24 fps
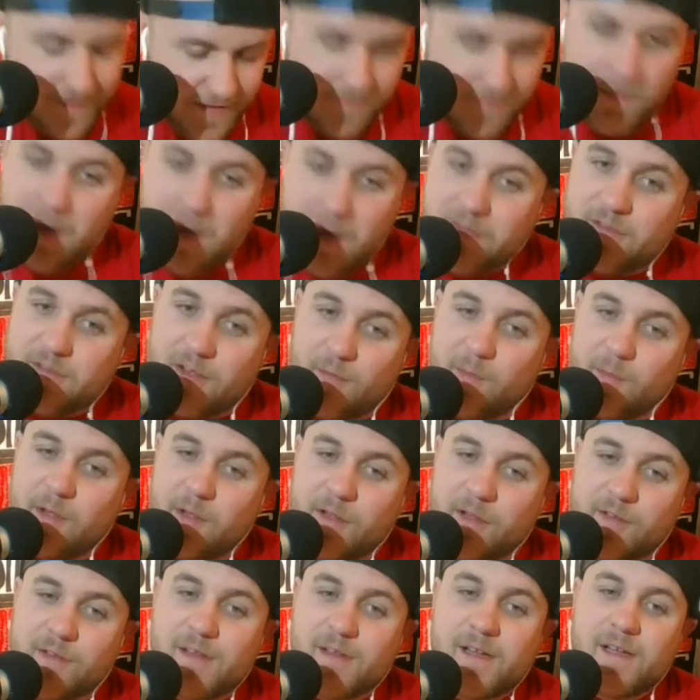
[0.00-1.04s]
He must have,
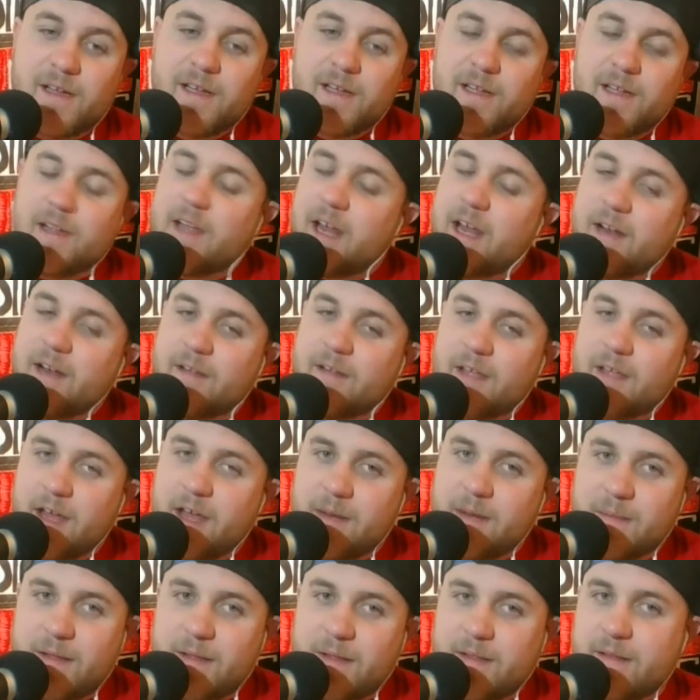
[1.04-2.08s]
because you
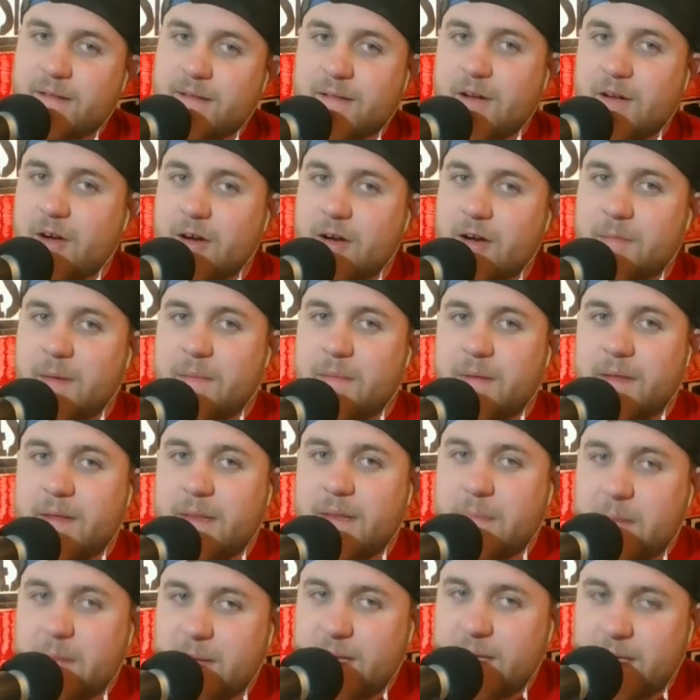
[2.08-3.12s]
gotta beat Sin Cara.
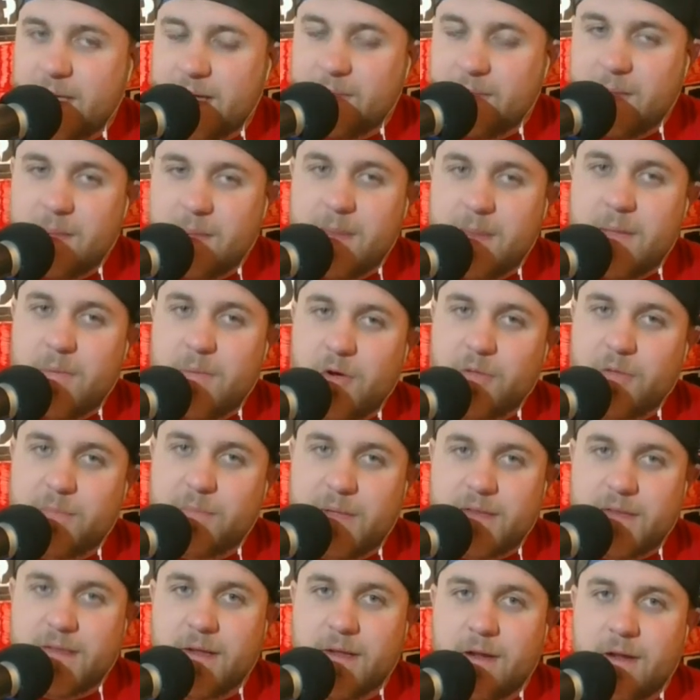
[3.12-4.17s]
Maybe he did. Maybe they both
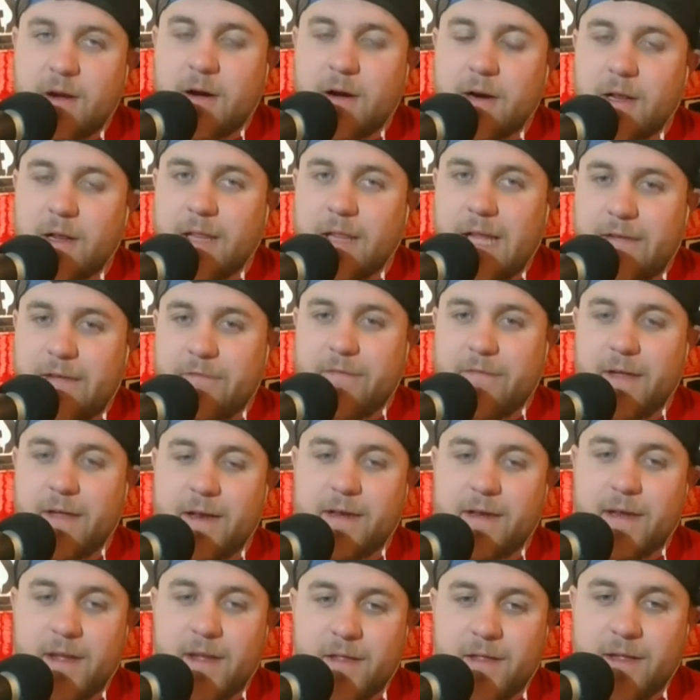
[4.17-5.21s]
beat Sin Cara at a live
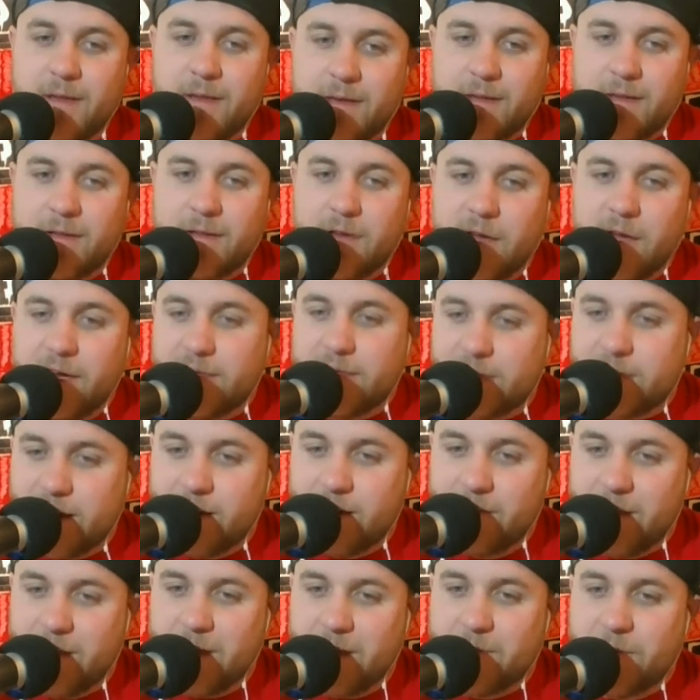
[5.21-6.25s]
event. Now they're getting
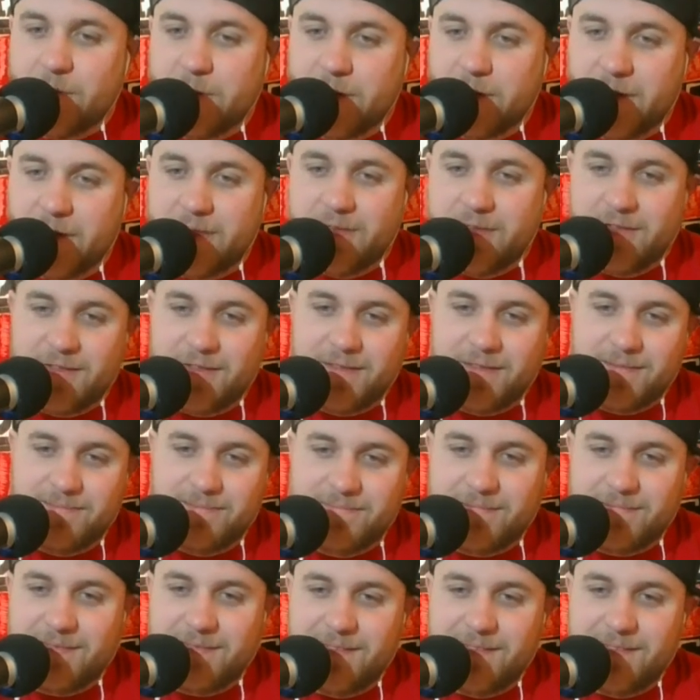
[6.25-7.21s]
title opportunities.